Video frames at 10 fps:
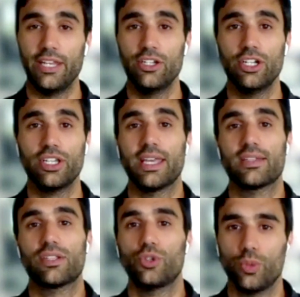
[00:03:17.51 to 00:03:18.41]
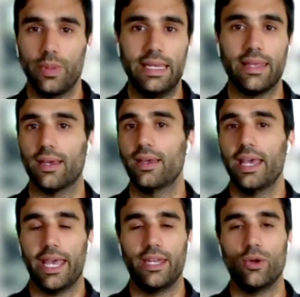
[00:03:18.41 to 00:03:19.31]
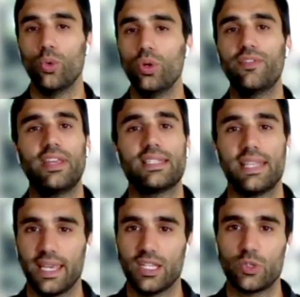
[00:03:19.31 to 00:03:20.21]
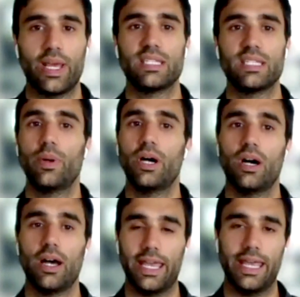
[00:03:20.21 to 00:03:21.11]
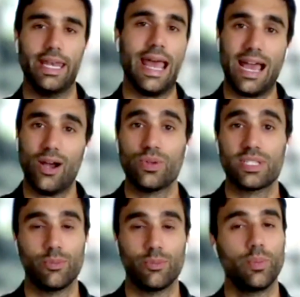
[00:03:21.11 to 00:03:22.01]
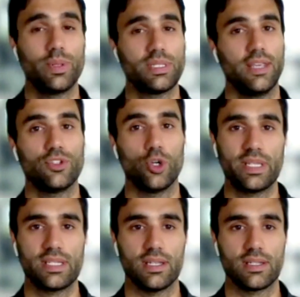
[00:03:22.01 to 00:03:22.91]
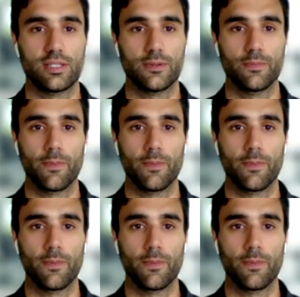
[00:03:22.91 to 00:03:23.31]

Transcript: And you're looking at social media, and all of these things plays a part in how someone perceives your business.